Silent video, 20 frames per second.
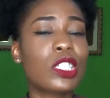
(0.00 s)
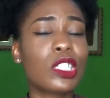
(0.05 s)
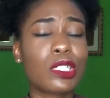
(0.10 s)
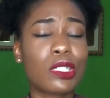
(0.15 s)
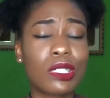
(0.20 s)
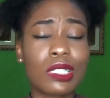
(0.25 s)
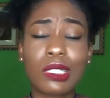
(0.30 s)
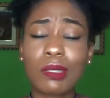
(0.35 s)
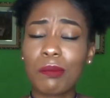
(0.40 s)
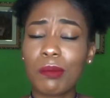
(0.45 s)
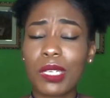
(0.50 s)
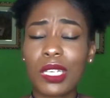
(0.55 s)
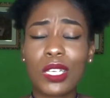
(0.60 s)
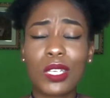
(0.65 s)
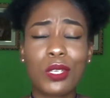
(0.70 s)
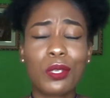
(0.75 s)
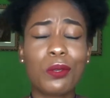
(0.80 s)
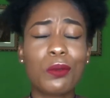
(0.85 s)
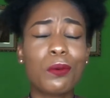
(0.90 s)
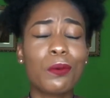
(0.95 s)
Trust
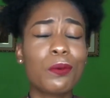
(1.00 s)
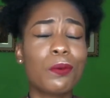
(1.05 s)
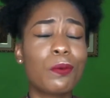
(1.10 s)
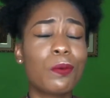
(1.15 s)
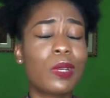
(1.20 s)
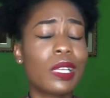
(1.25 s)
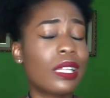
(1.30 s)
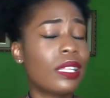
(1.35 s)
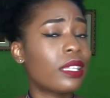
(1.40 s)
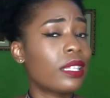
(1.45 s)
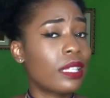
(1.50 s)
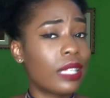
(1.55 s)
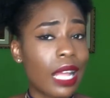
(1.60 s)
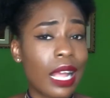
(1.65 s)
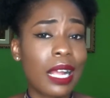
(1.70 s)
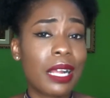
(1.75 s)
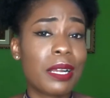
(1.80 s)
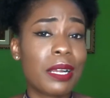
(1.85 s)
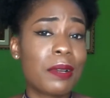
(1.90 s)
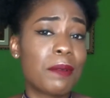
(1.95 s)
me, you will
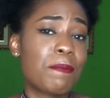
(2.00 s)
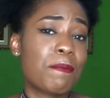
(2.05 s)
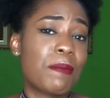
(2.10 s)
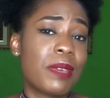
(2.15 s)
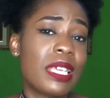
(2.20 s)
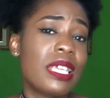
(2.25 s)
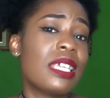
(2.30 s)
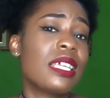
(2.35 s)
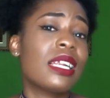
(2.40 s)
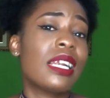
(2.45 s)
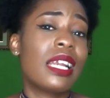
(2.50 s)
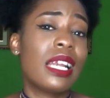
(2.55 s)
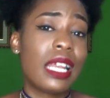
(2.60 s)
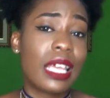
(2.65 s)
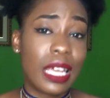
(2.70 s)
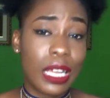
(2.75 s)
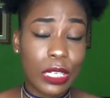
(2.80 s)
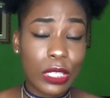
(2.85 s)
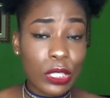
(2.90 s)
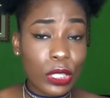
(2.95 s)
thank me
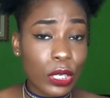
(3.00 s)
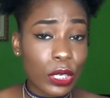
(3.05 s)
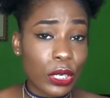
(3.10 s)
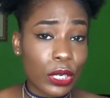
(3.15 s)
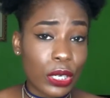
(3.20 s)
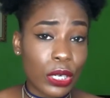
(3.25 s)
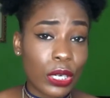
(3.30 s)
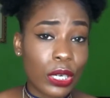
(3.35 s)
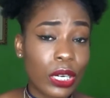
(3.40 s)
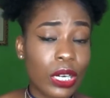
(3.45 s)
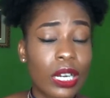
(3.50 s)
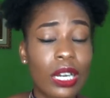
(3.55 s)
later.